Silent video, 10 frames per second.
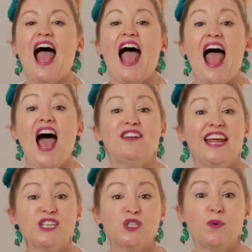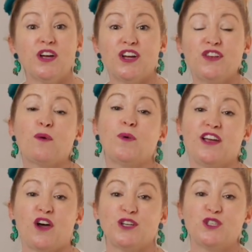Our next word that we're
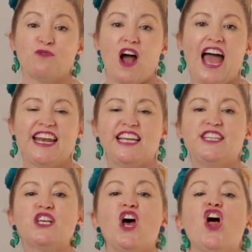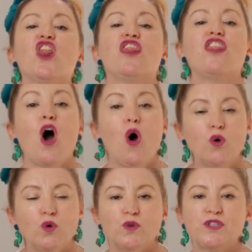going to write is
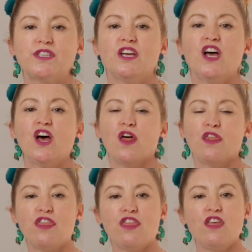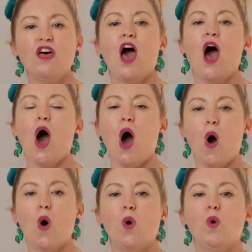those.
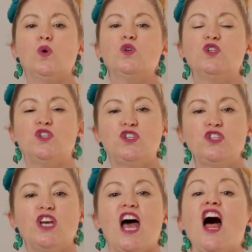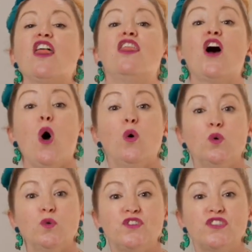Th-o-z,
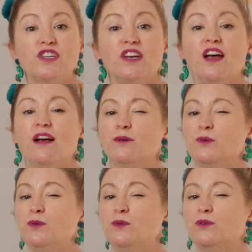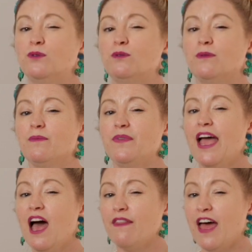those. Ooh,
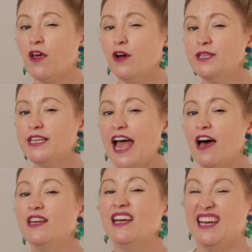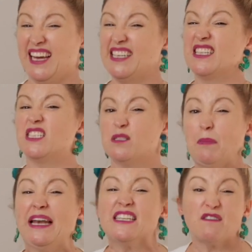now that O sound is a
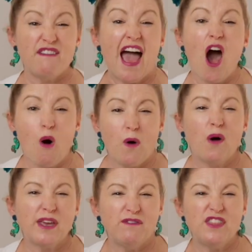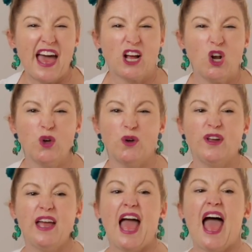split vowel. I'll give you that clue.
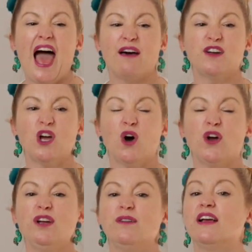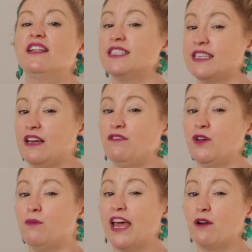Have a go and see if you
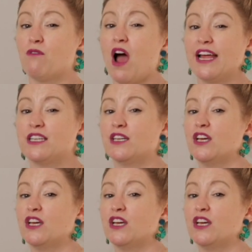can get it right.